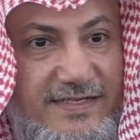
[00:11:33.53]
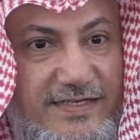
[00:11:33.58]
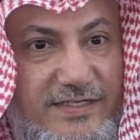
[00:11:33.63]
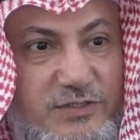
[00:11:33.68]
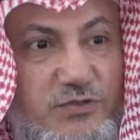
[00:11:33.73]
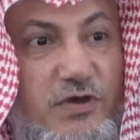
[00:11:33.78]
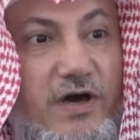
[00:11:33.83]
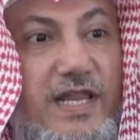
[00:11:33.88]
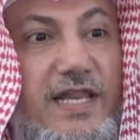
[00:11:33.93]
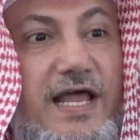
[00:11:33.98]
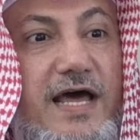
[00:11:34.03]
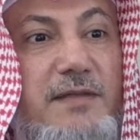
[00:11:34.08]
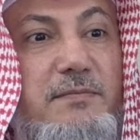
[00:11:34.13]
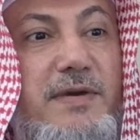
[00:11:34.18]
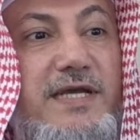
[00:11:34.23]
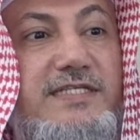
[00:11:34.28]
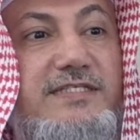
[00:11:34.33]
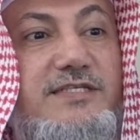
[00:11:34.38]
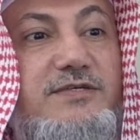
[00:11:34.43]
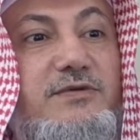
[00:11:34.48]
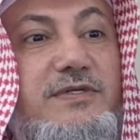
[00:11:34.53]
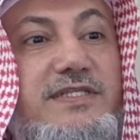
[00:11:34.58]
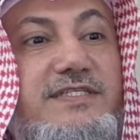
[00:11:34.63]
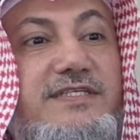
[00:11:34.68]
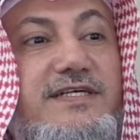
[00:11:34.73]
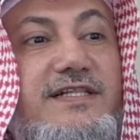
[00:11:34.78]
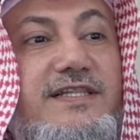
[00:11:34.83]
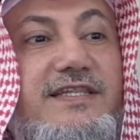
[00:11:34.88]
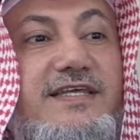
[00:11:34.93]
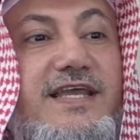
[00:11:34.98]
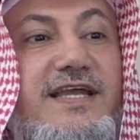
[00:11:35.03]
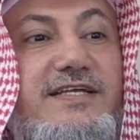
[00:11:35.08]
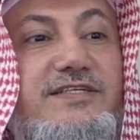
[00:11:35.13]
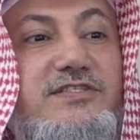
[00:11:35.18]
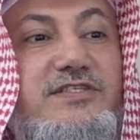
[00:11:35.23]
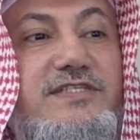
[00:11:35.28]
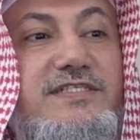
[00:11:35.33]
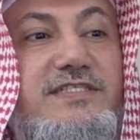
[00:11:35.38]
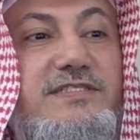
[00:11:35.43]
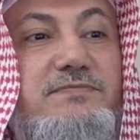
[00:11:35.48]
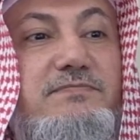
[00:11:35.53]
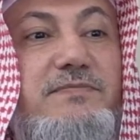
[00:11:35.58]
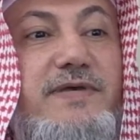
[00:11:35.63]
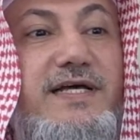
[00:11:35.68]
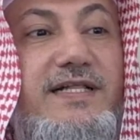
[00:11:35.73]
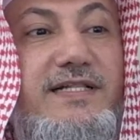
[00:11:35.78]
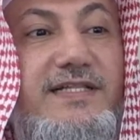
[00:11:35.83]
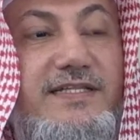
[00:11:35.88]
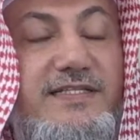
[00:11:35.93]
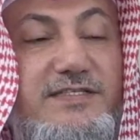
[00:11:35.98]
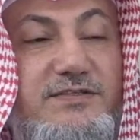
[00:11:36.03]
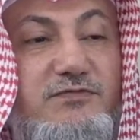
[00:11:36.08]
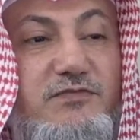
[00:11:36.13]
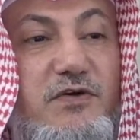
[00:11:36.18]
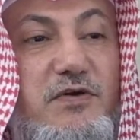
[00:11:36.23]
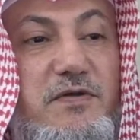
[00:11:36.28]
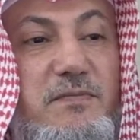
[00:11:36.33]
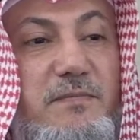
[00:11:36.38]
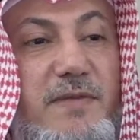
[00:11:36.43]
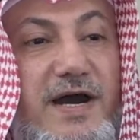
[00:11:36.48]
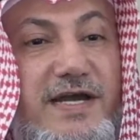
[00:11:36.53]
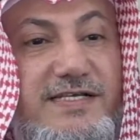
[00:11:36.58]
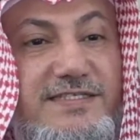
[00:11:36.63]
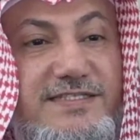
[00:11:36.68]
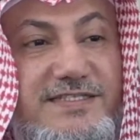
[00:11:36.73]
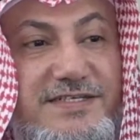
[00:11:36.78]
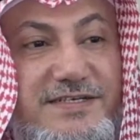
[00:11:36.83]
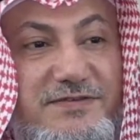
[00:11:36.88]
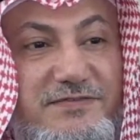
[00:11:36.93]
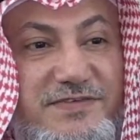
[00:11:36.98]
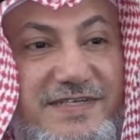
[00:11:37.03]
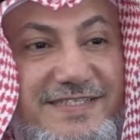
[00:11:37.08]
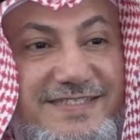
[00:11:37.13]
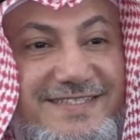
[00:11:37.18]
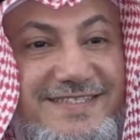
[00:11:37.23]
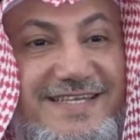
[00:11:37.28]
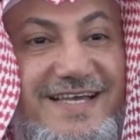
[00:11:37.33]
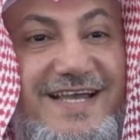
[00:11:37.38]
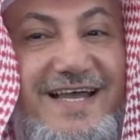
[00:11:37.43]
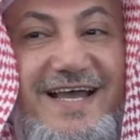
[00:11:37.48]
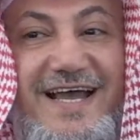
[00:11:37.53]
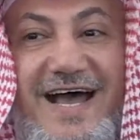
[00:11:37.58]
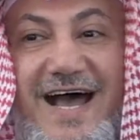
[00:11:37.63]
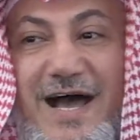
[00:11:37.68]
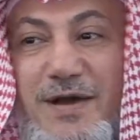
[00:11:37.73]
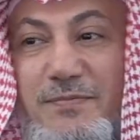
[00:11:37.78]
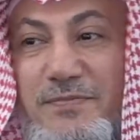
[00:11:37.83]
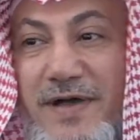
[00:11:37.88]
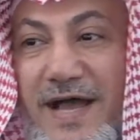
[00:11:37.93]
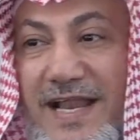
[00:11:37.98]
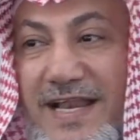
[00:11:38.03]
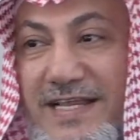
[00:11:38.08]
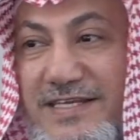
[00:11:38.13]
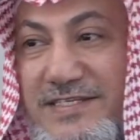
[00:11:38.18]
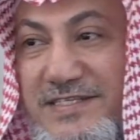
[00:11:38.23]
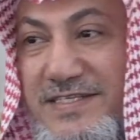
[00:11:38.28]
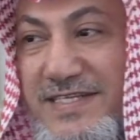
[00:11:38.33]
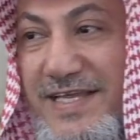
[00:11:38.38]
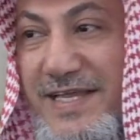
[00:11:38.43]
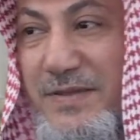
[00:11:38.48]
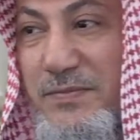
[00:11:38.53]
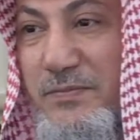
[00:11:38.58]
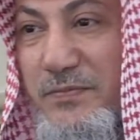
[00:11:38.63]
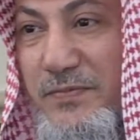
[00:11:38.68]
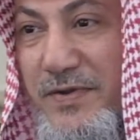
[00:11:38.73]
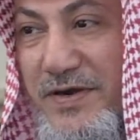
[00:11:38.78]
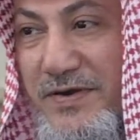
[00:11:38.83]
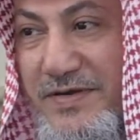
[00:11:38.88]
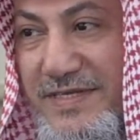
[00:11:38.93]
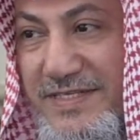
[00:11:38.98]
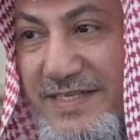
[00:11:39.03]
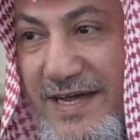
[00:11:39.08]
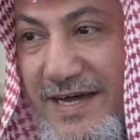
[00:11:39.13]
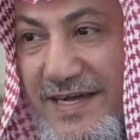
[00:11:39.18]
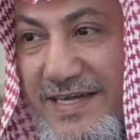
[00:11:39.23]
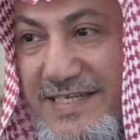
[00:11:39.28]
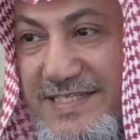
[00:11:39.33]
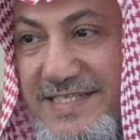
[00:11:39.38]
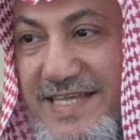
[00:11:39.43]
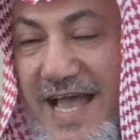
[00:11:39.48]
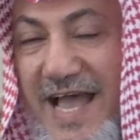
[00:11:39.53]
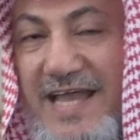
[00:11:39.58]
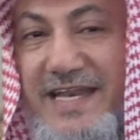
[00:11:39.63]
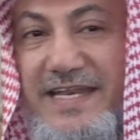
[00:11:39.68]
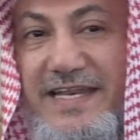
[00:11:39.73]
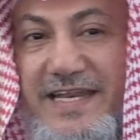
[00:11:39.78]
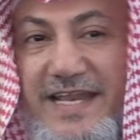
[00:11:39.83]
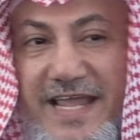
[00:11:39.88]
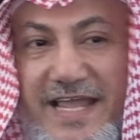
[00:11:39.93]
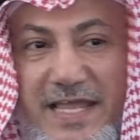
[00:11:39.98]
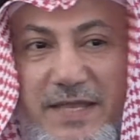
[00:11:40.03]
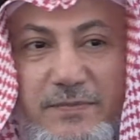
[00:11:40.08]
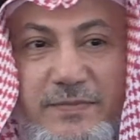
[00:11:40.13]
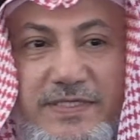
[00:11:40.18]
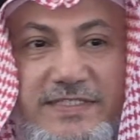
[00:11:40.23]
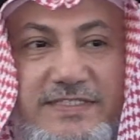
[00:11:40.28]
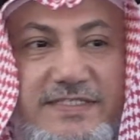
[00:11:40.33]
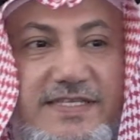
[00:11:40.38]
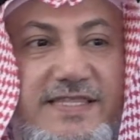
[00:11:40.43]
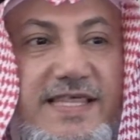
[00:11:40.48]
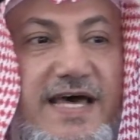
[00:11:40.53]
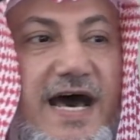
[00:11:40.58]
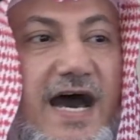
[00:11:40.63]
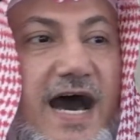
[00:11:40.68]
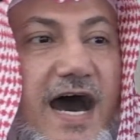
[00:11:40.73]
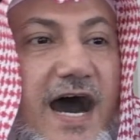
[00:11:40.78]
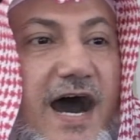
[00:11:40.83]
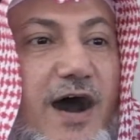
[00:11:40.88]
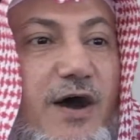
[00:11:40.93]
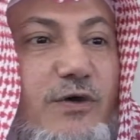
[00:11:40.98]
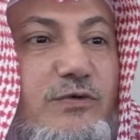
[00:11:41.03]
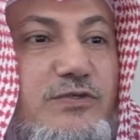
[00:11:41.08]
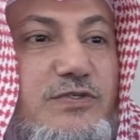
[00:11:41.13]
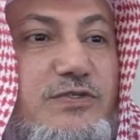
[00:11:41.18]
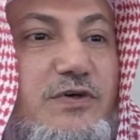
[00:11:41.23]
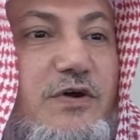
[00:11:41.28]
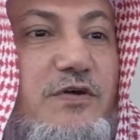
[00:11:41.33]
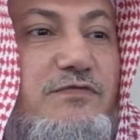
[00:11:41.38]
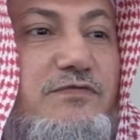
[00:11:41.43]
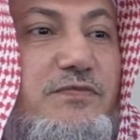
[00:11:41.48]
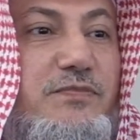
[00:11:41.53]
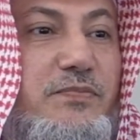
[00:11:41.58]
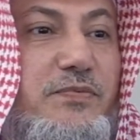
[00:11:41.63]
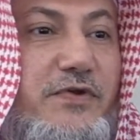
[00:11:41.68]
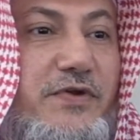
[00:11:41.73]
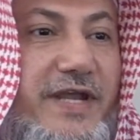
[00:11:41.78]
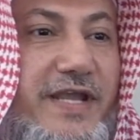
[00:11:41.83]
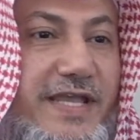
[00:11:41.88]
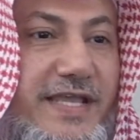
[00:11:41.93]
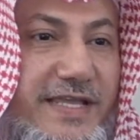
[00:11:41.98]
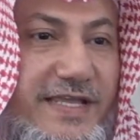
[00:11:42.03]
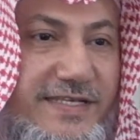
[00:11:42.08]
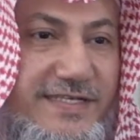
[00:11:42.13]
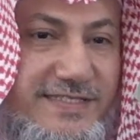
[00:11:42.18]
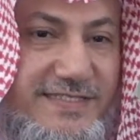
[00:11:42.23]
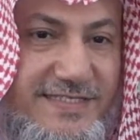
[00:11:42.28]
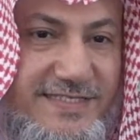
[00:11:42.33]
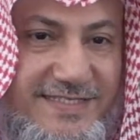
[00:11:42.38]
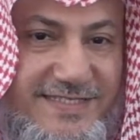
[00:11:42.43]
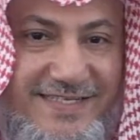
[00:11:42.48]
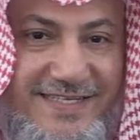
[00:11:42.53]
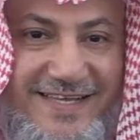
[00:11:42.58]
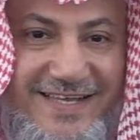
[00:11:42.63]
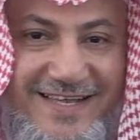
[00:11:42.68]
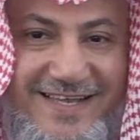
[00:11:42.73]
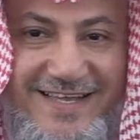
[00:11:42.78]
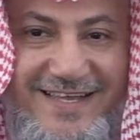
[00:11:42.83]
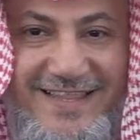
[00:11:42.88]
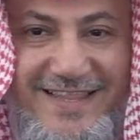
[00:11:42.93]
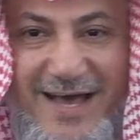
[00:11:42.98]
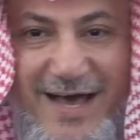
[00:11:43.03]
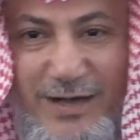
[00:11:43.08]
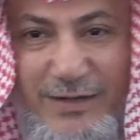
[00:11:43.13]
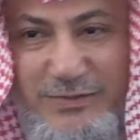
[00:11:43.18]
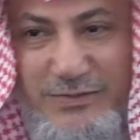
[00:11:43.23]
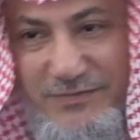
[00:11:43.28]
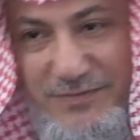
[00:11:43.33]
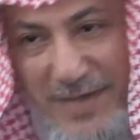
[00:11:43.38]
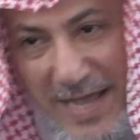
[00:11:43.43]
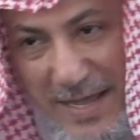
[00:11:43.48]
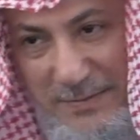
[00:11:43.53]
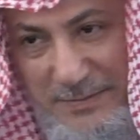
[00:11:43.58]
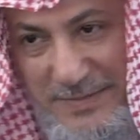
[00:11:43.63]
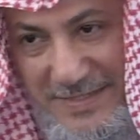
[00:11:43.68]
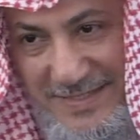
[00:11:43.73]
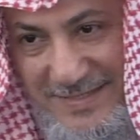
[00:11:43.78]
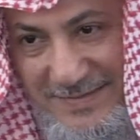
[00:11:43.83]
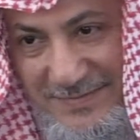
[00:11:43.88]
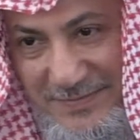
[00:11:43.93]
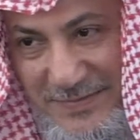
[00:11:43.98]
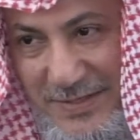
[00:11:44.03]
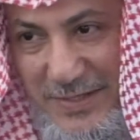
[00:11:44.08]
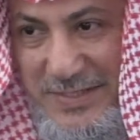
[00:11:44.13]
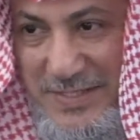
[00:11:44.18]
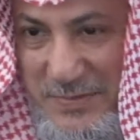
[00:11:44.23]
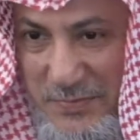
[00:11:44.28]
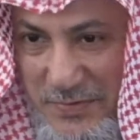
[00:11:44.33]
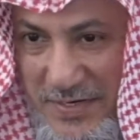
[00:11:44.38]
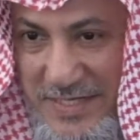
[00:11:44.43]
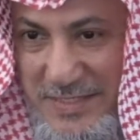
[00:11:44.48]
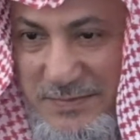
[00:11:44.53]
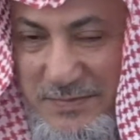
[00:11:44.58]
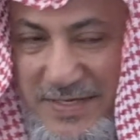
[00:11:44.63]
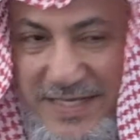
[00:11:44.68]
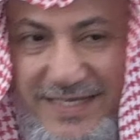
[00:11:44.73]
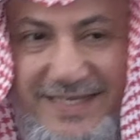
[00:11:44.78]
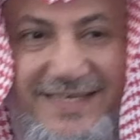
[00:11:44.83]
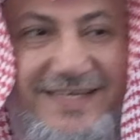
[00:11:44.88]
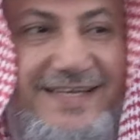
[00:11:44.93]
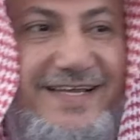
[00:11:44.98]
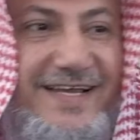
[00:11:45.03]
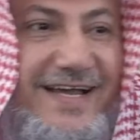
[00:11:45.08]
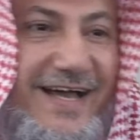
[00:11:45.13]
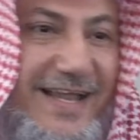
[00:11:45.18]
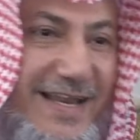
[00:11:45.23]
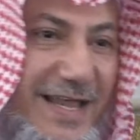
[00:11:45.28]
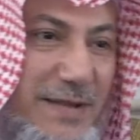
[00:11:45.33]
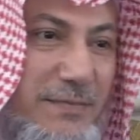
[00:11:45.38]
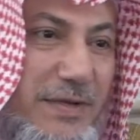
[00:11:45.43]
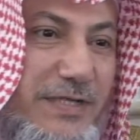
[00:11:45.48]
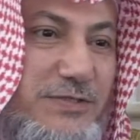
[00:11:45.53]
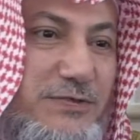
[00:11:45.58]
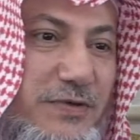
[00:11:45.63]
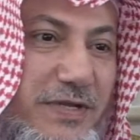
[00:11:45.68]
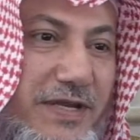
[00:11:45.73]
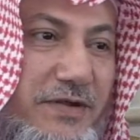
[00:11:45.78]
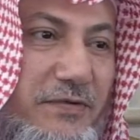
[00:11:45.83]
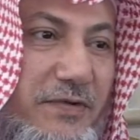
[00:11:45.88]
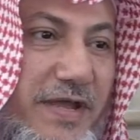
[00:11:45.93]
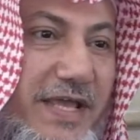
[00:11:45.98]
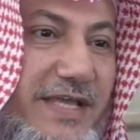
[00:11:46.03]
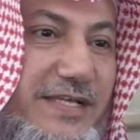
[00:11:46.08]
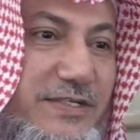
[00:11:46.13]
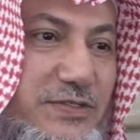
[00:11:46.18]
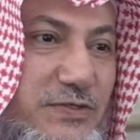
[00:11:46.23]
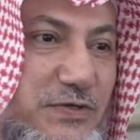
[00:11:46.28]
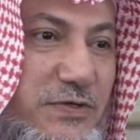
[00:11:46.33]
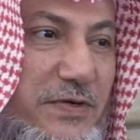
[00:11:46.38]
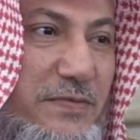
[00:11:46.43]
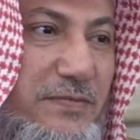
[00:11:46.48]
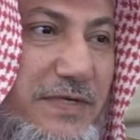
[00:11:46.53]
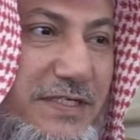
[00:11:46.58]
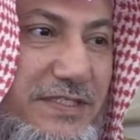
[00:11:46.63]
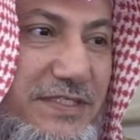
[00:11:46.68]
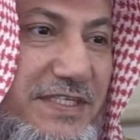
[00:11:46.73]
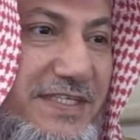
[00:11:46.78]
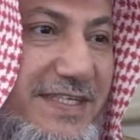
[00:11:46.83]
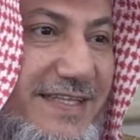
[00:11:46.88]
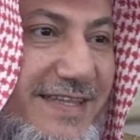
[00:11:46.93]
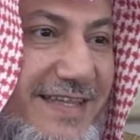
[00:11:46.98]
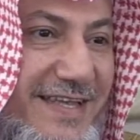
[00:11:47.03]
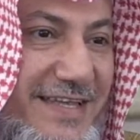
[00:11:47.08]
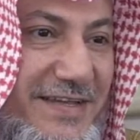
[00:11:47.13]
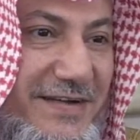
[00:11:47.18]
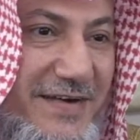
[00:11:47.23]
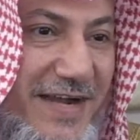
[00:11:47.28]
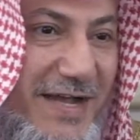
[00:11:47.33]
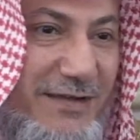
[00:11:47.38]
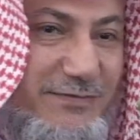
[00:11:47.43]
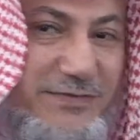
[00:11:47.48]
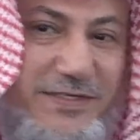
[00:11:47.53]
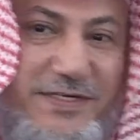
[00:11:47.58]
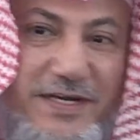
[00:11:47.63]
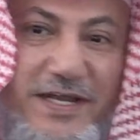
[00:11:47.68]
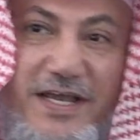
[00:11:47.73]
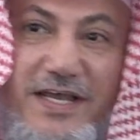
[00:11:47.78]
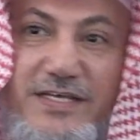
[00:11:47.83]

So Allah Almighty will tell the angels, build for my servant a palace in paradise and name it the house of praise, the house of Hamd. Because he praised me, Allah Almighty will raise your mention in the hereafter.